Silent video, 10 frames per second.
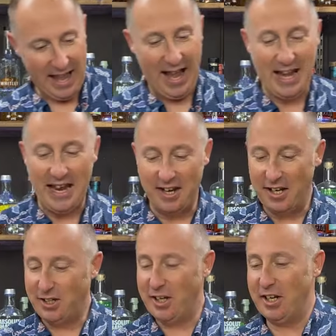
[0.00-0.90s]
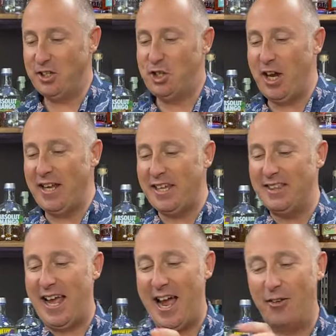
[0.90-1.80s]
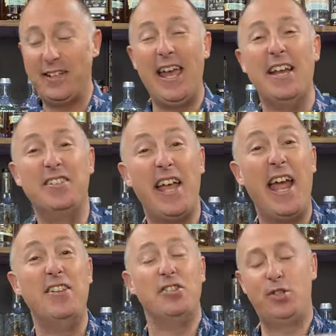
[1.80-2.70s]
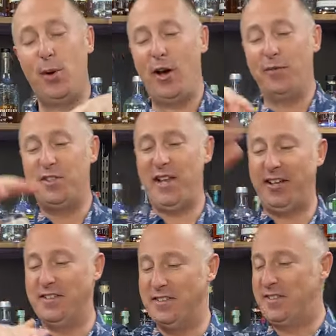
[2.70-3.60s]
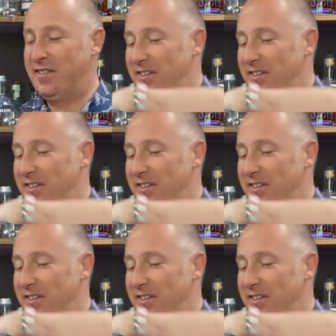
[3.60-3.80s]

And then gonna shake it down. Again, 10, 12 seconds.